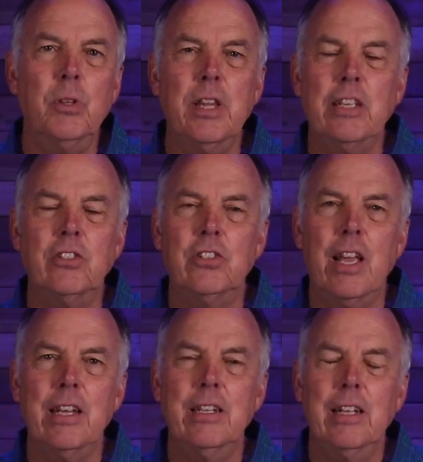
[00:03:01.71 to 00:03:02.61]
when they
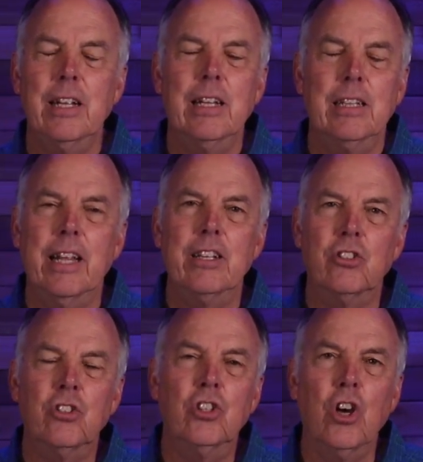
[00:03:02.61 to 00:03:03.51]
said, "Let
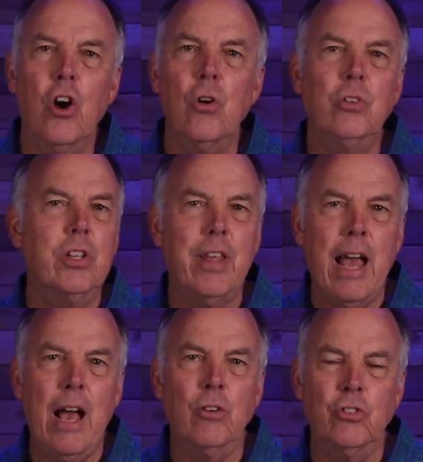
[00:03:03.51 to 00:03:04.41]
us go to the
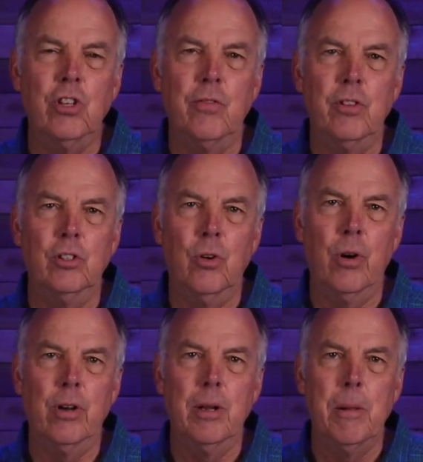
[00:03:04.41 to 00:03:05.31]
house of the
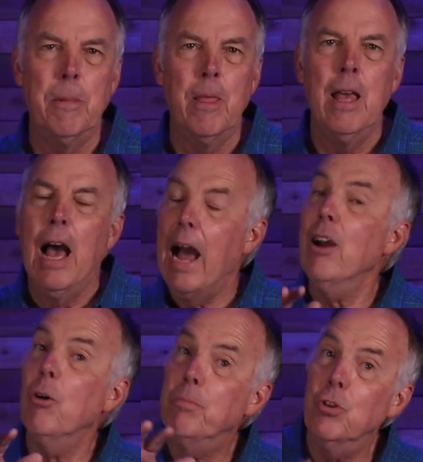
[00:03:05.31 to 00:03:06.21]
Lord." I
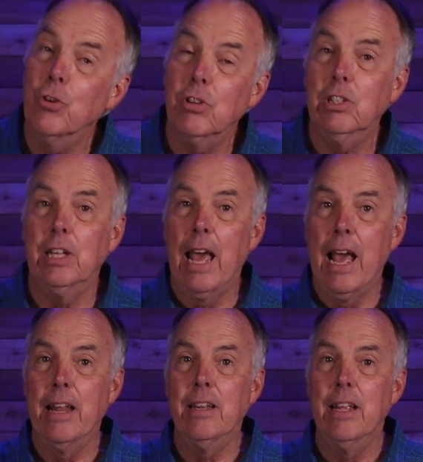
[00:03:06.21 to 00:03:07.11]
hope you're
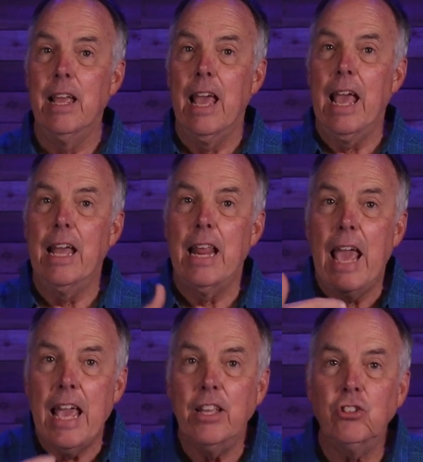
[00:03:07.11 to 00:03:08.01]
glad and
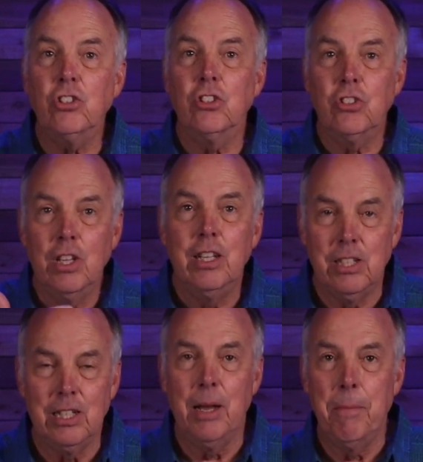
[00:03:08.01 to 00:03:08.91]
anxious
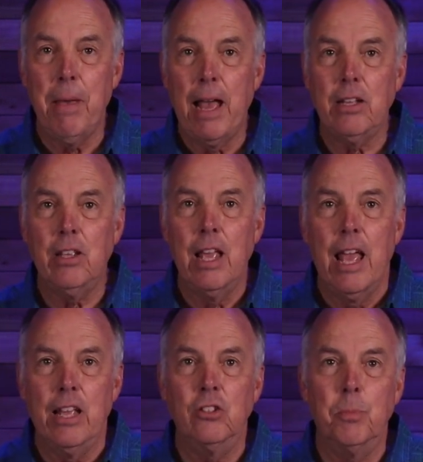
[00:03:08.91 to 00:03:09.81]
to come back
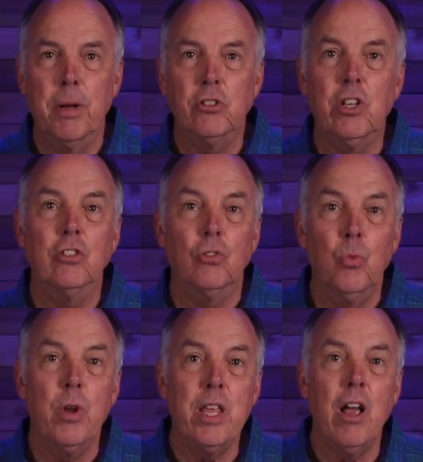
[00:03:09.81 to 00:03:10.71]
as much as
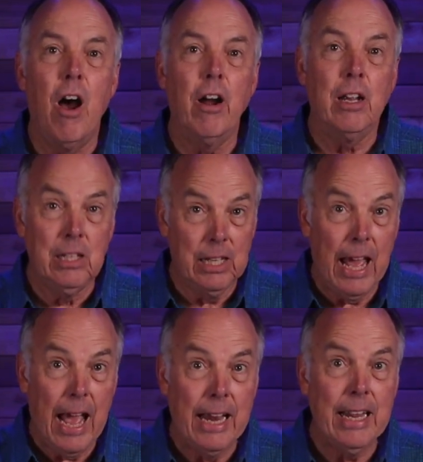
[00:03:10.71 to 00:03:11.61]
we are
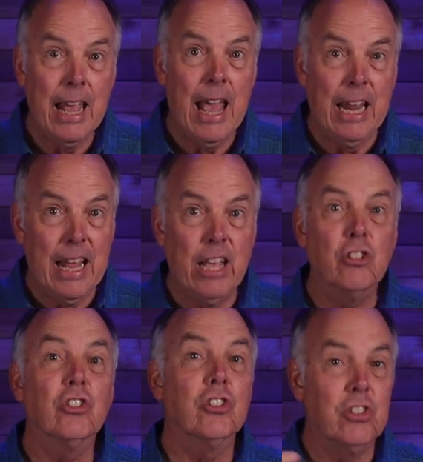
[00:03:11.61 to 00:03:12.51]
glad and
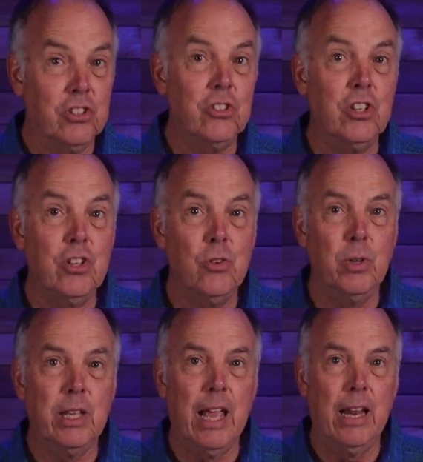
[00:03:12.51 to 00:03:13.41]
anxious to see
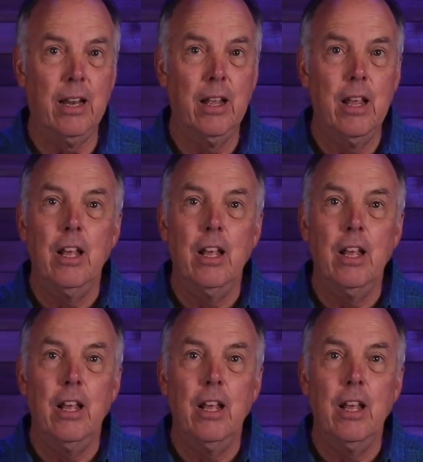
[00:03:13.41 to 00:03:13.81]
you again.